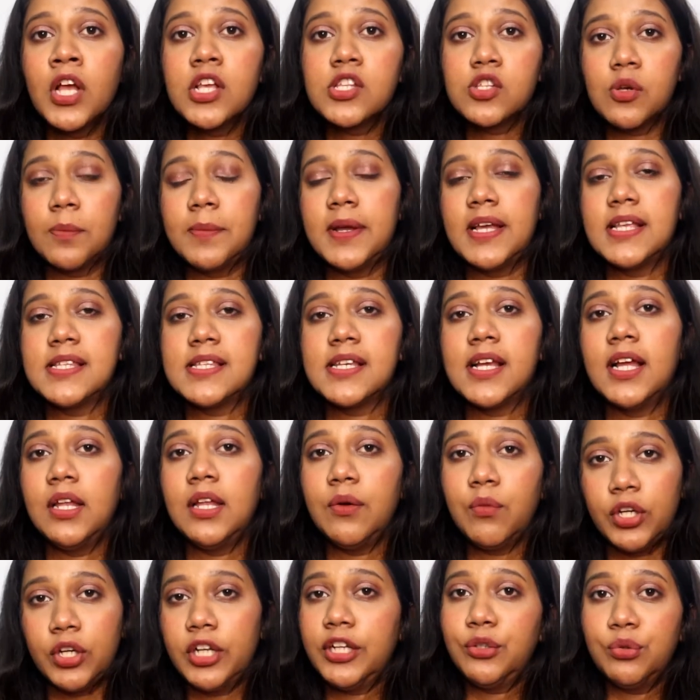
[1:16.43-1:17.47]
So basically
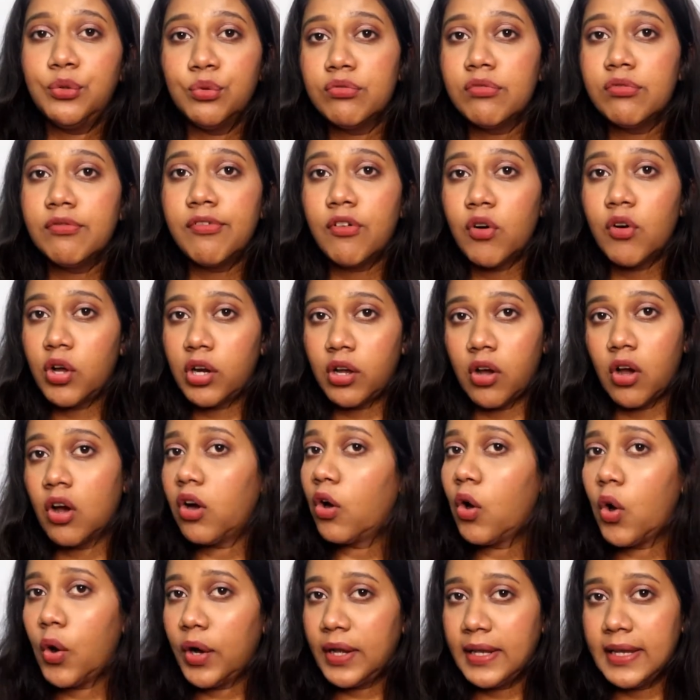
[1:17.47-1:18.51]
what I do for
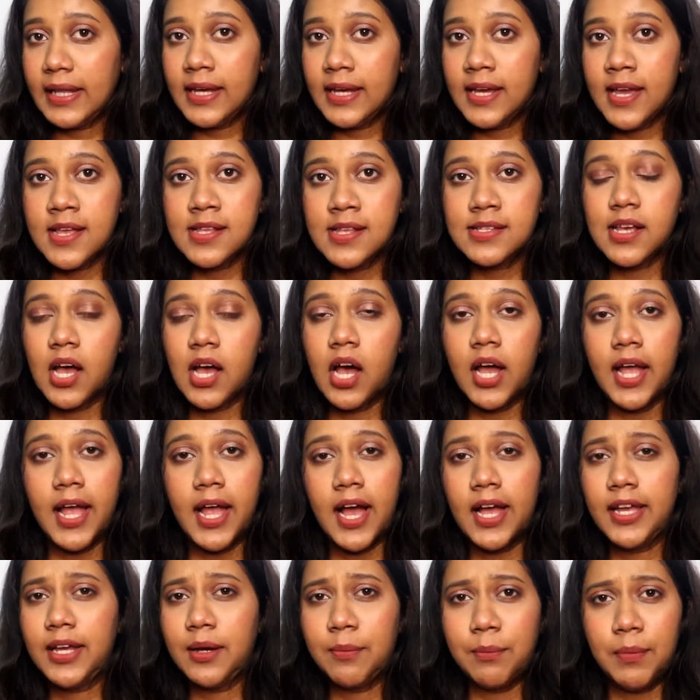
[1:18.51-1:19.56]
oiling is
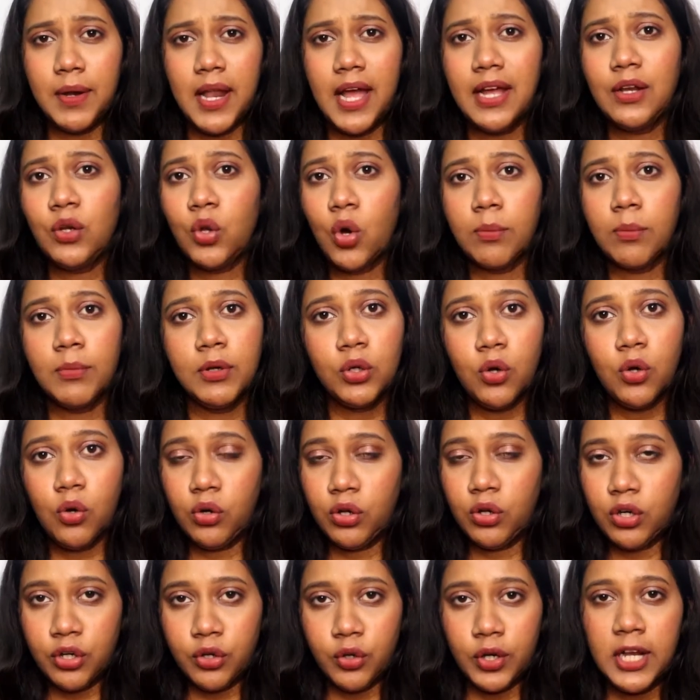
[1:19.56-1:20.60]
I apply normal
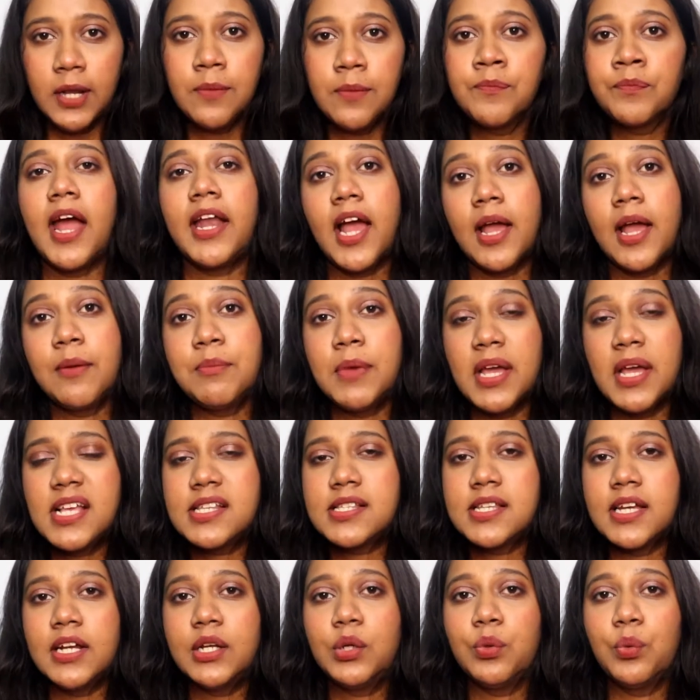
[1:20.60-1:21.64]
coconut oil and I
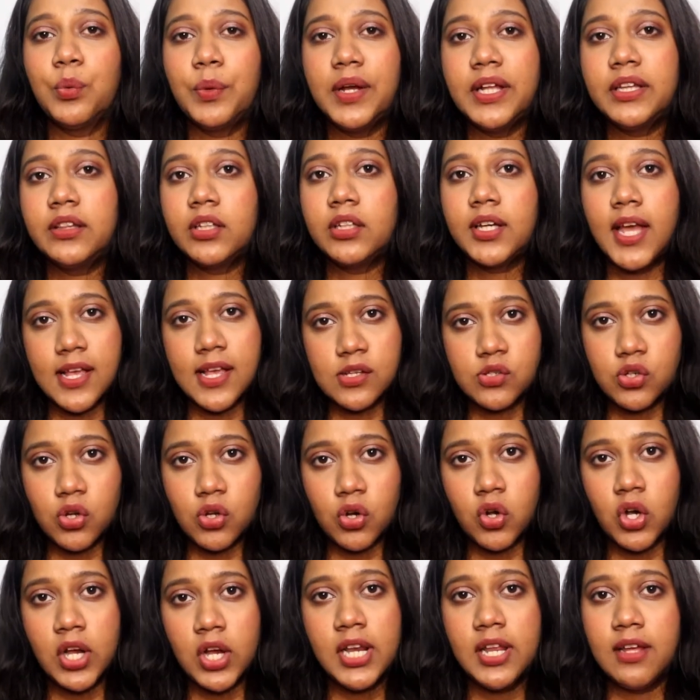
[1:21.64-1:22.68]
mix it with castor
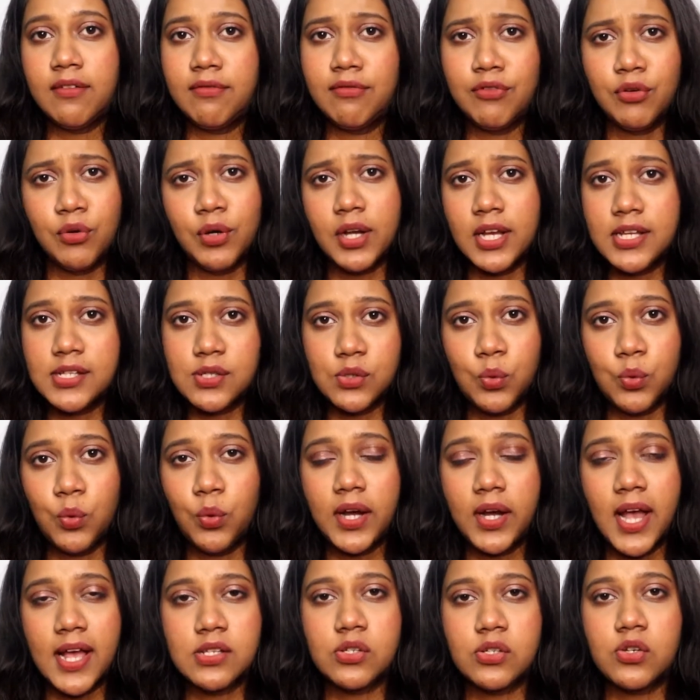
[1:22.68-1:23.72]
oil. If you guys know
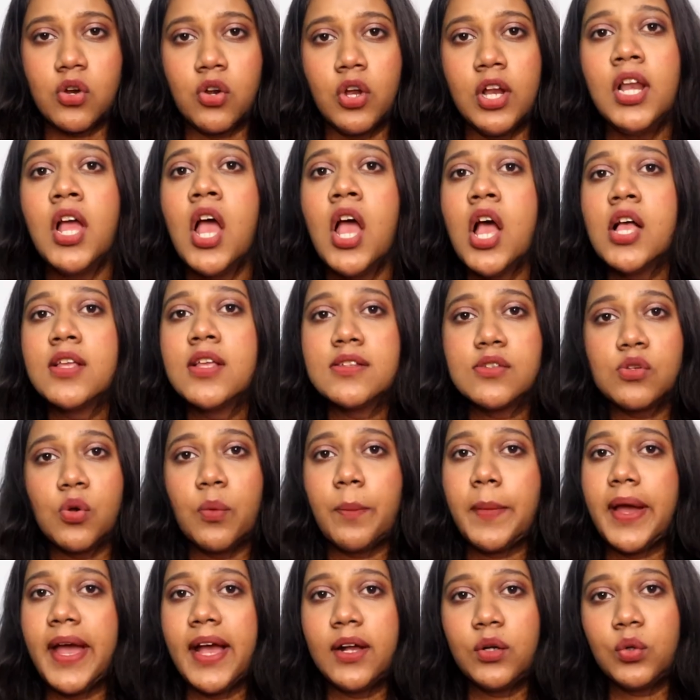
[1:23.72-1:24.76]
castor oil, so
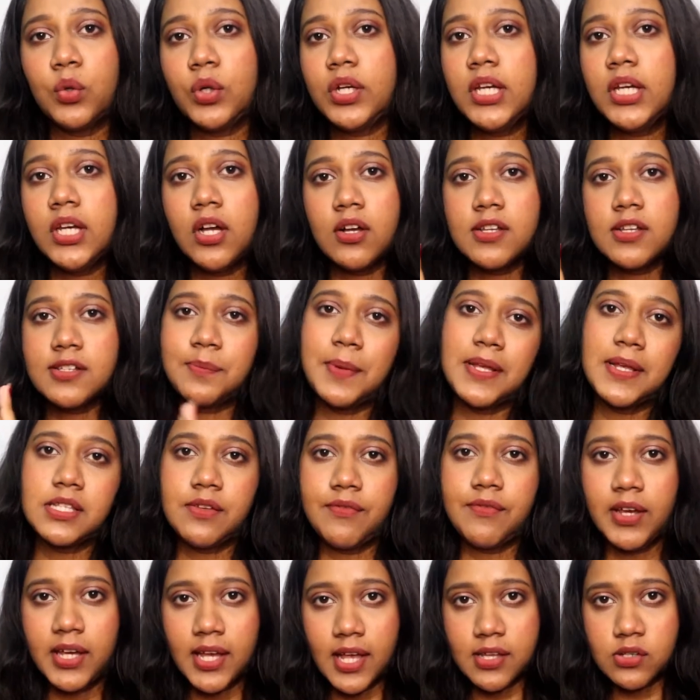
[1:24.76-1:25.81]
I koi
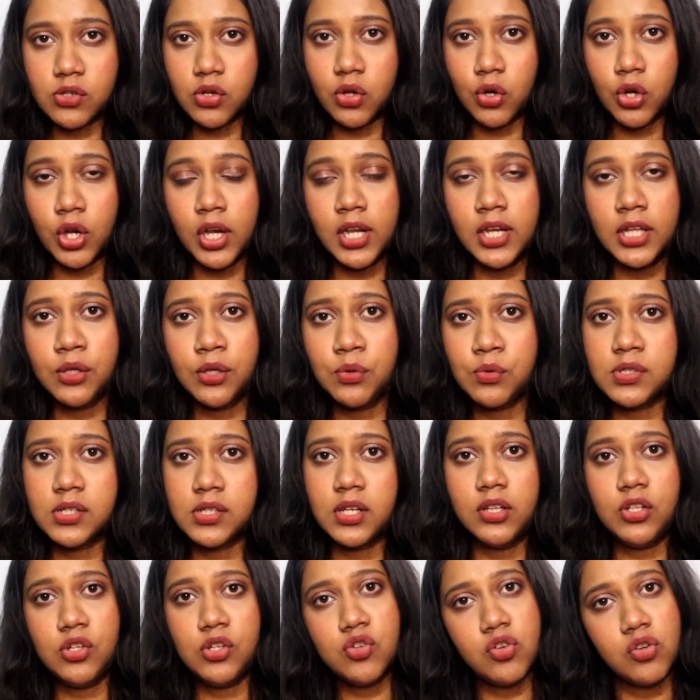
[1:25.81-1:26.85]
specific castor oil nahi use
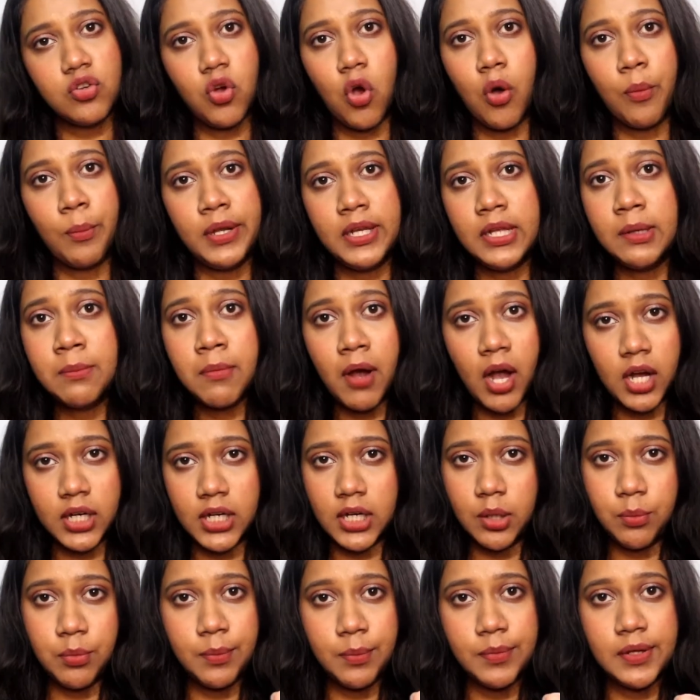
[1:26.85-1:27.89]
karti jo normally
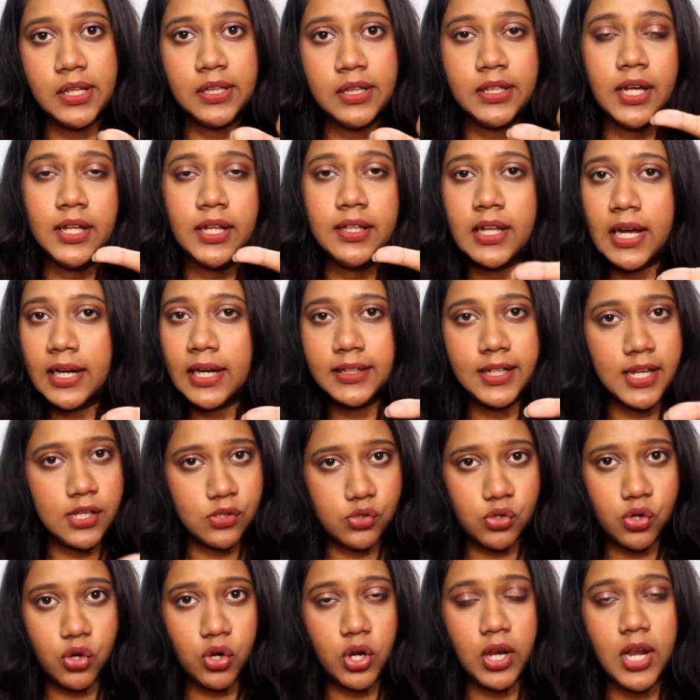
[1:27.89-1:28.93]
market mein milta hai, that
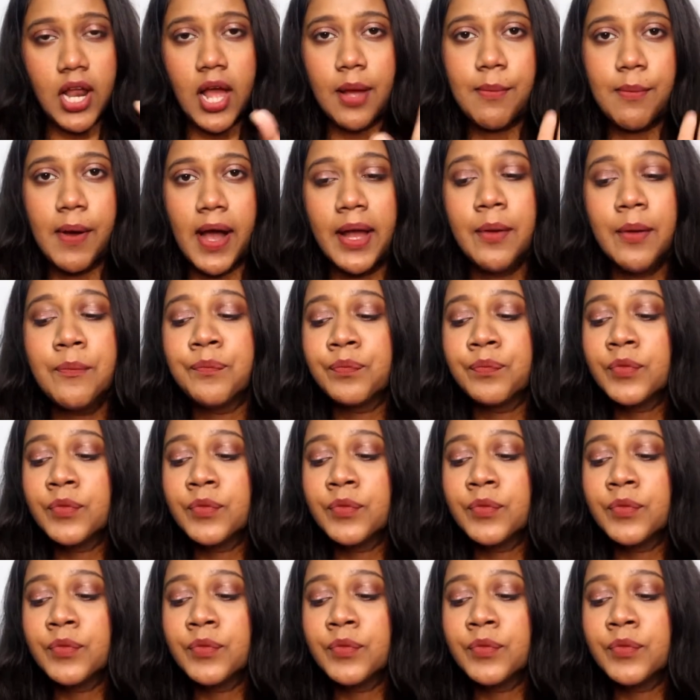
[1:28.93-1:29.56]
castor oil I buy.